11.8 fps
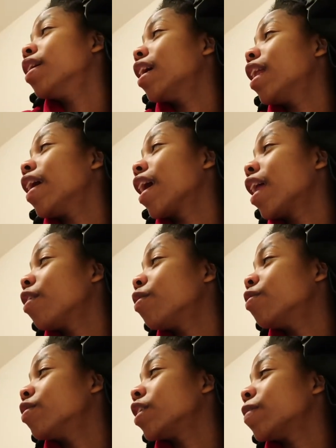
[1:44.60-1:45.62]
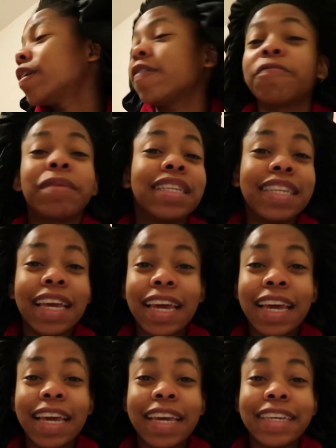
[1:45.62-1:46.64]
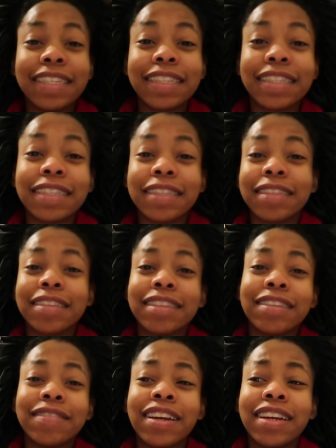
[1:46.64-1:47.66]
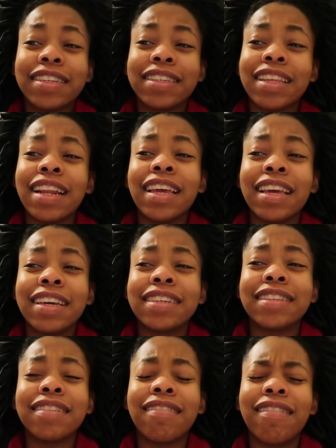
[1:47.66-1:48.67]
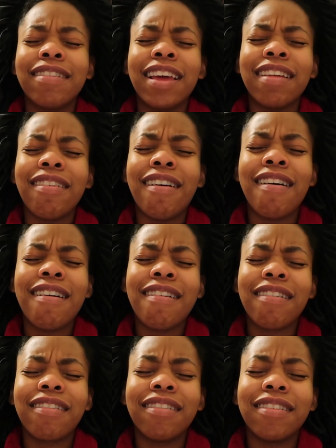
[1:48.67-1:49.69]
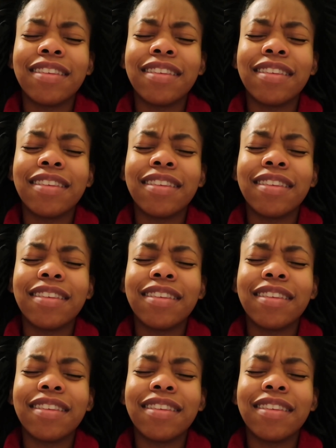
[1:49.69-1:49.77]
And now I gotta go get ready for my day, get ready to study all day long.